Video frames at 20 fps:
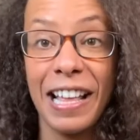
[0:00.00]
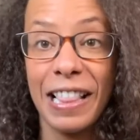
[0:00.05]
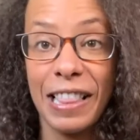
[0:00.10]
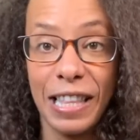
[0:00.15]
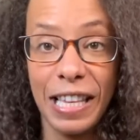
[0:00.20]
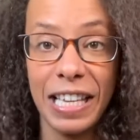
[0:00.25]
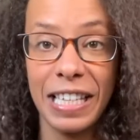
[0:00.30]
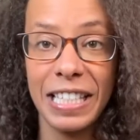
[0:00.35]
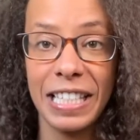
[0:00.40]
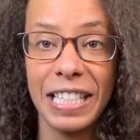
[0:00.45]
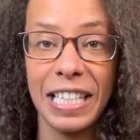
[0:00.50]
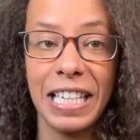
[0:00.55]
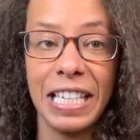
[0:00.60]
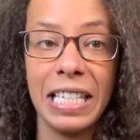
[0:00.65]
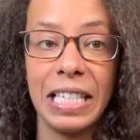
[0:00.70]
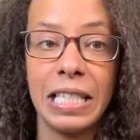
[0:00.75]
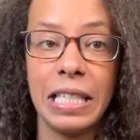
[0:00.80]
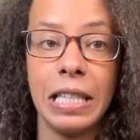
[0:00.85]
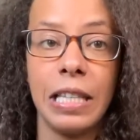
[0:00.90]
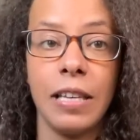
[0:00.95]
This
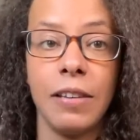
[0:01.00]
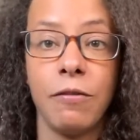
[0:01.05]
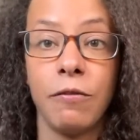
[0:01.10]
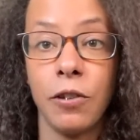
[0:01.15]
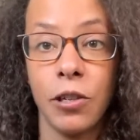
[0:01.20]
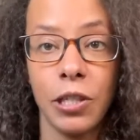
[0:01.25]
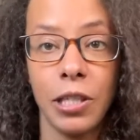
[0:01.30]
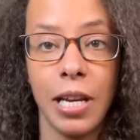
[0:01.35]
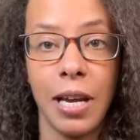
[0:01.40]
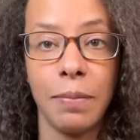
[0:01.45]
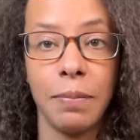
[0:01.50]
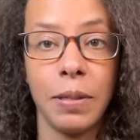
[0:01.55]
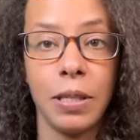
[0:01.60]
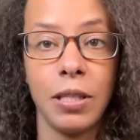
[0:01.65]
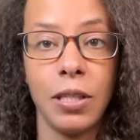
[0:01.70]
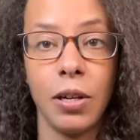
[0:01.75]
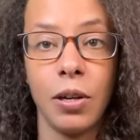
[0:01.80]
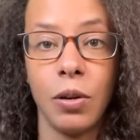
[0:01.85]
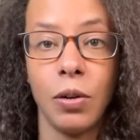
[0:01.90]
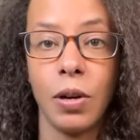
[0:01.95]
is the first
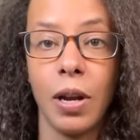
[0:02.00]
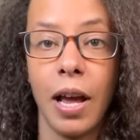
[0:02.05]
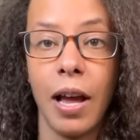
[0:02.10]
episode